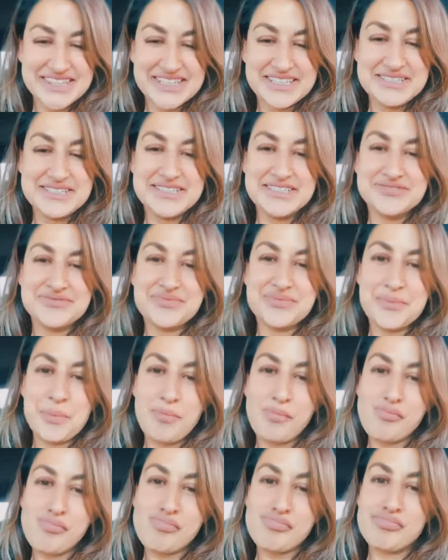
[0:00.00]
Well, we've been
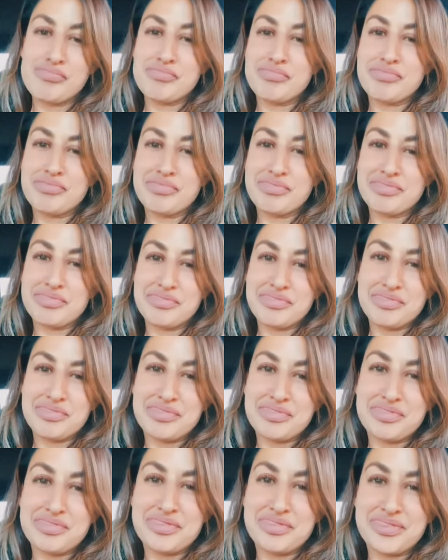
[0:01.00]
on the swings at the
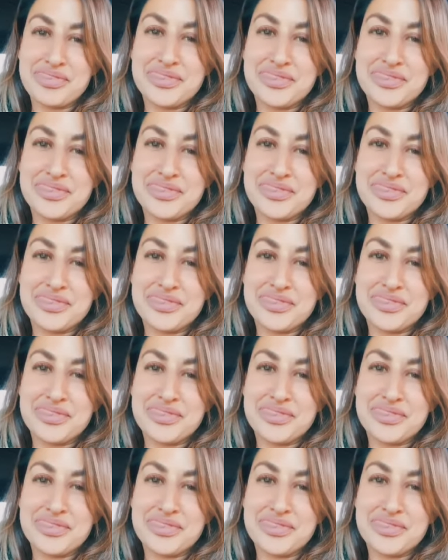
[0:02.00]
park